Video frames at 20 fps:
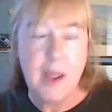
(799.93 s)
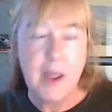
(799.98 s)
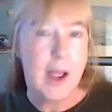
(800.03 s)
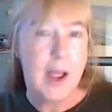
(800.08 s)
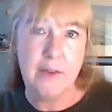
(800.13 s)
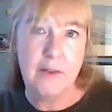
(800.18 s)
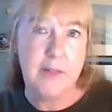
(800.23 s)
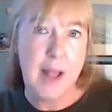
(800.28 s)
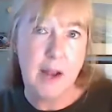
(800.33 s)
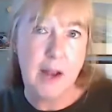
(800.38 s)

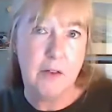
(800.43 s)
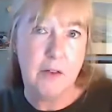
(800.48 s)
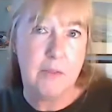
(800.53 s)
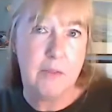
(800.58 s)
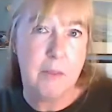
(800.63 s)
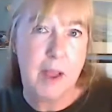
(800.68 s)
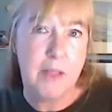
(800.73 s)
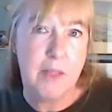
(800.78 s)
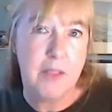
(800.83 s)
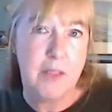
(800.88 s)
and talent
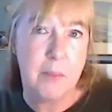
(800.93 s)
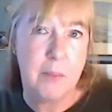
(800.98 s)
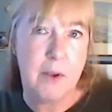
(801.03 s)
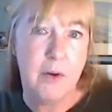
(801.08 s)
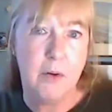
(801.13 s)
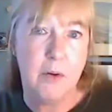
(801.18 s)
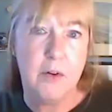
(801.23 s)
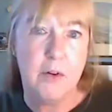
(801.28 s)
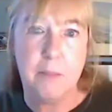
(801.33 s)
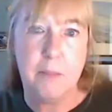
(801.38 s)
from ethnic
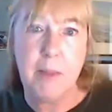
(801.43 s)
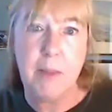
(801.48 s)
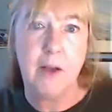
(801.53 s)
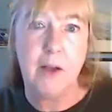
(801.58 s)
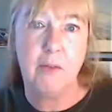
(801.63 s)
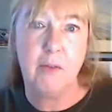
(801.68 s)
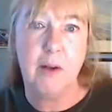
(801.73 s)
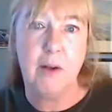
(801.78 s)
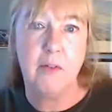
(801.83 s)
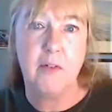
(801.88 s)
minority
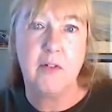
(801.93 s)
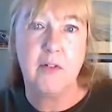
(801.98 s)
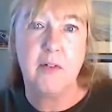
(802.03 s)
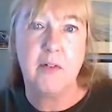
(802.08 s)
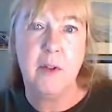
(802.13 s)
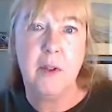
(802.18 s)
backgrounds.